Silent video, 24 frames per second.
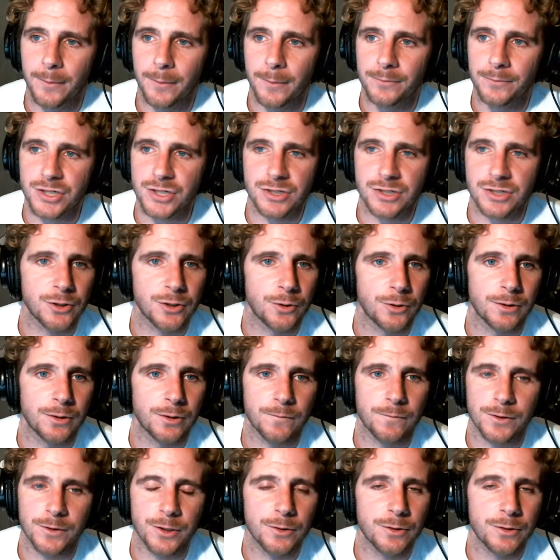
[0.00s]
Um, just do
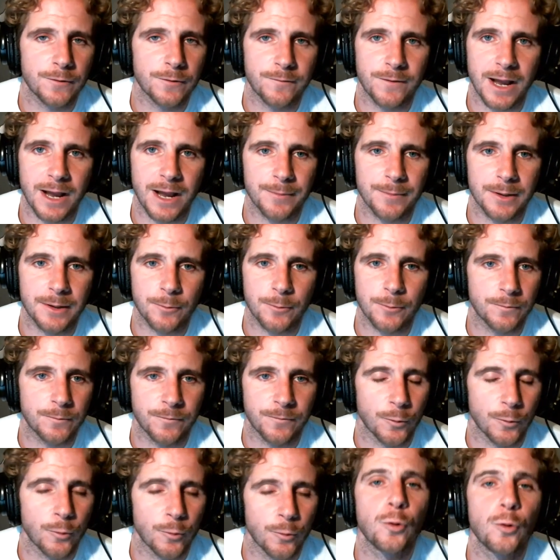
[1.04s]
it for you, your family,
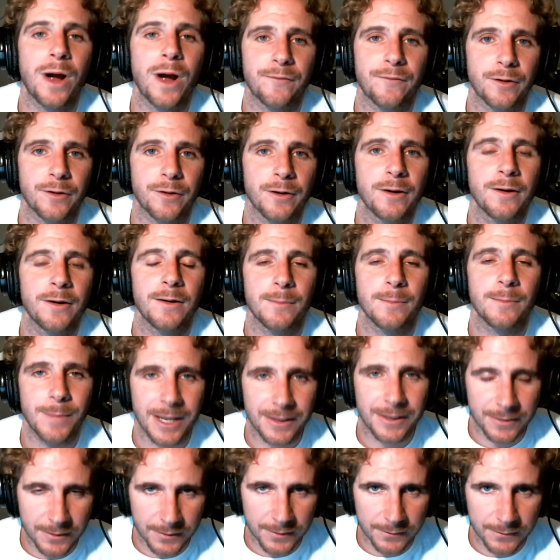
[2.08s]
for whoever.
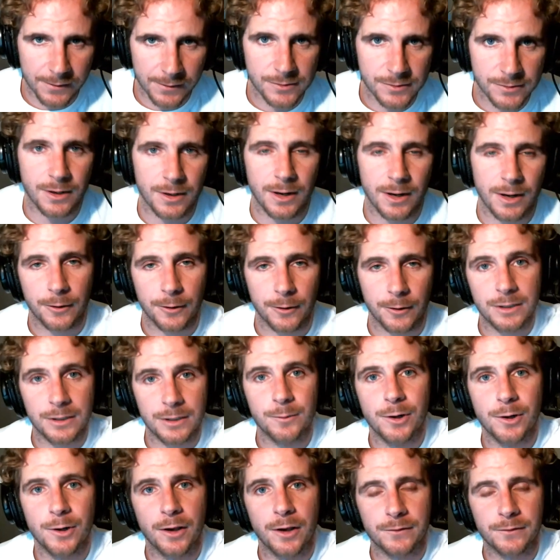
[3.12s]
Make the decision. I'll
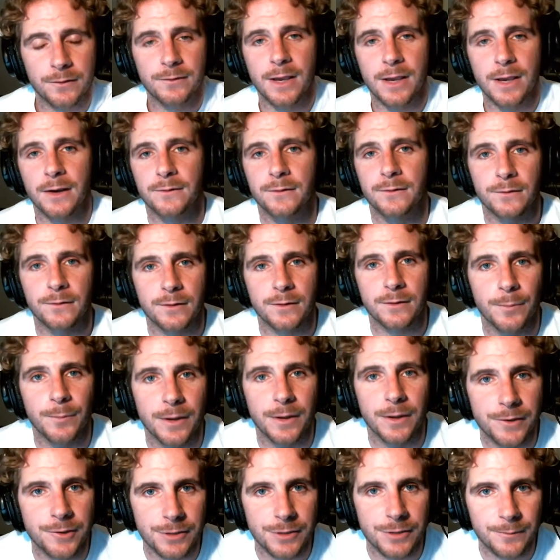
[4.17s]
see you in Austin, Texas.
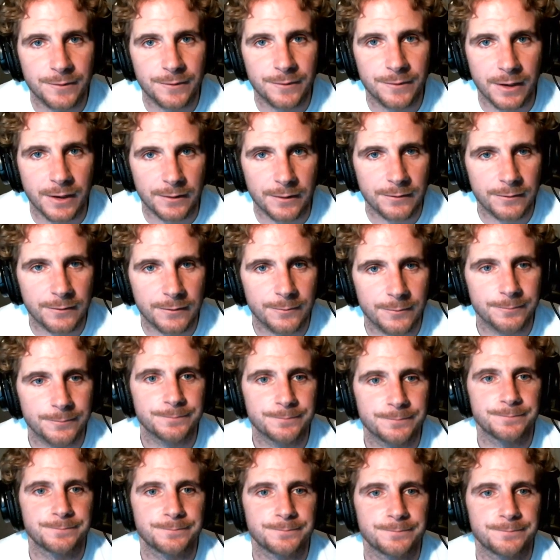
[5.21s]
Come live the dream six.